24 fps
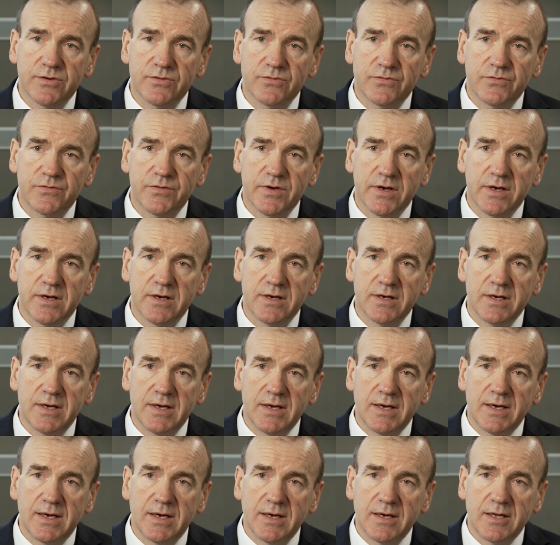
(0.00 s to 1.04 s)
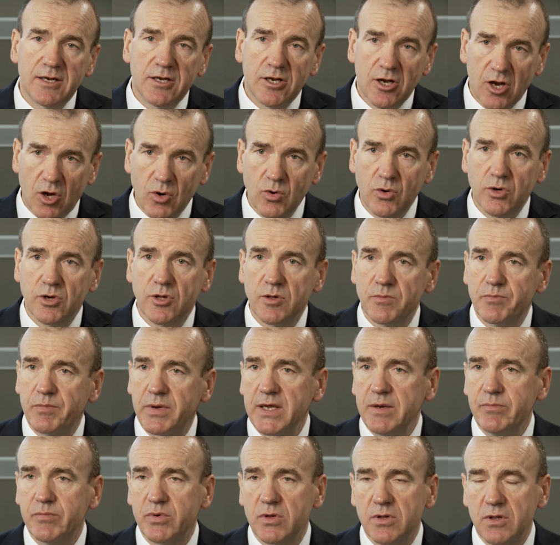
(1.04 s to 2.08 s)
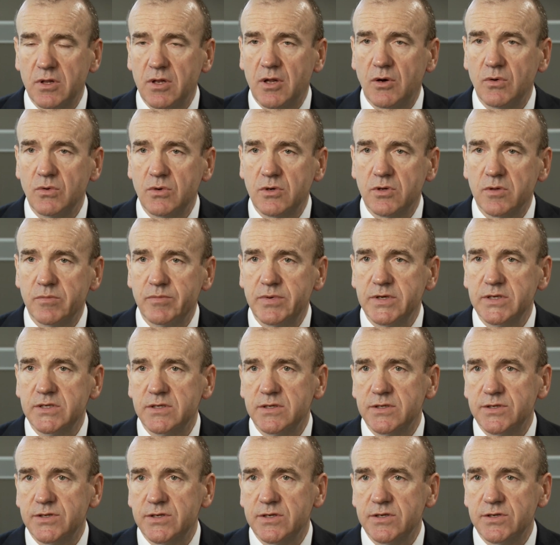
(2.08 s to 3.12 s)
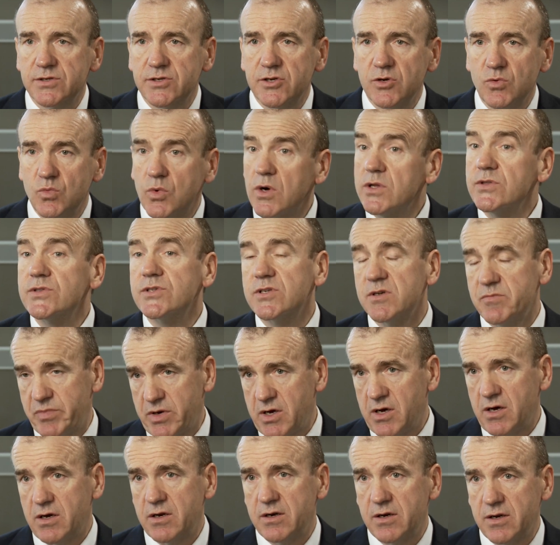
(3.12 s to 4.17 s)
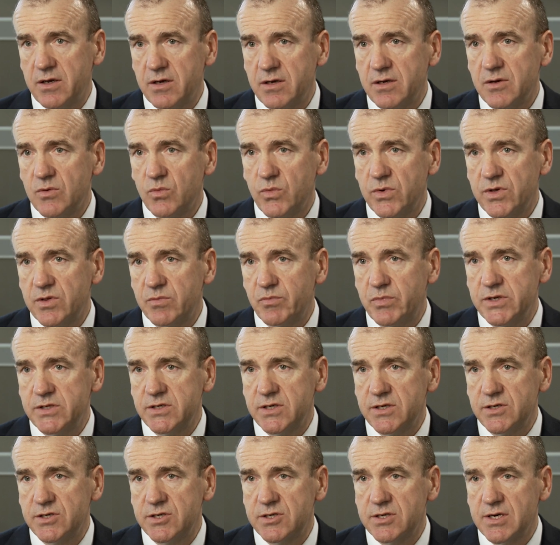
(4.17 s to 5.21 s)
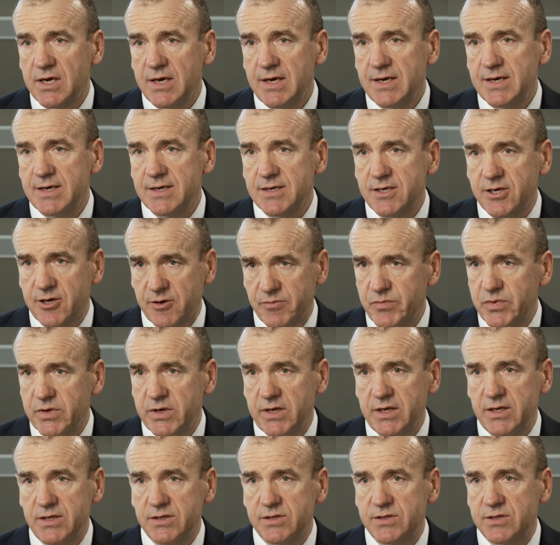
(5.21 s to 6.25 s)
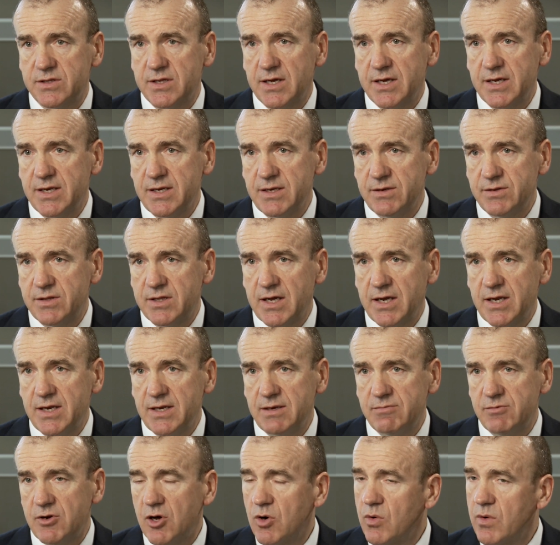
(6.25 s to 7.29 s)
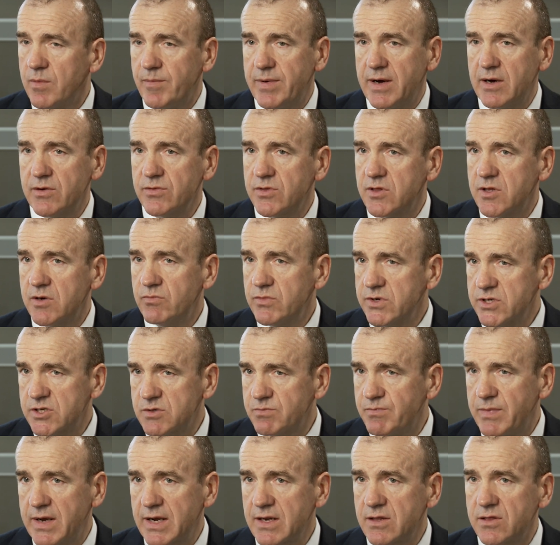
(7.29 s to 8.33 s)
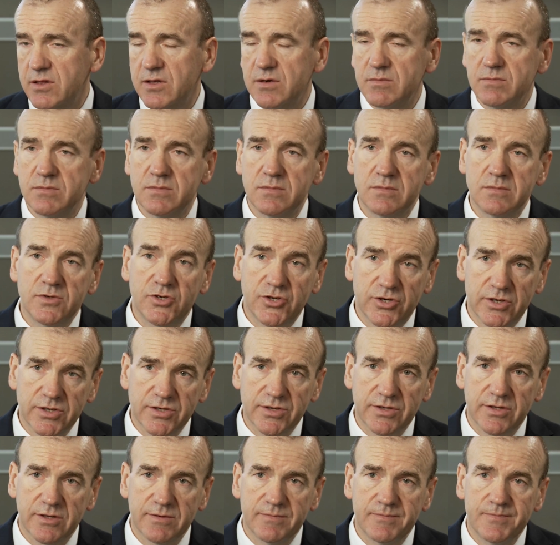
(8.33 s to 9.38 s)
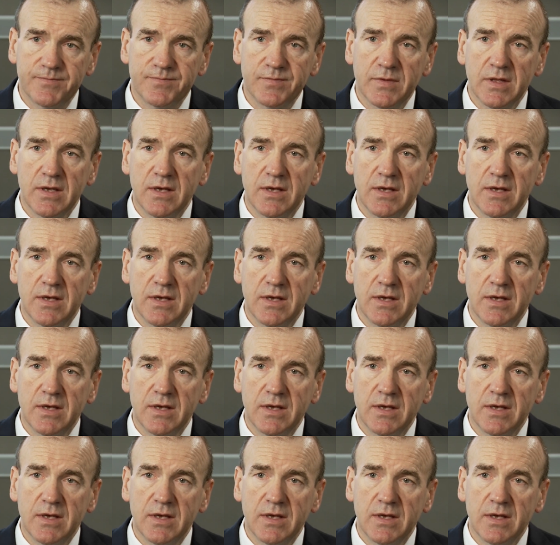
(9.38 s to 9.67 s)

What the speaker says: of local people, local businesses who want to partner with British companies. They know about them, respect them, trust them.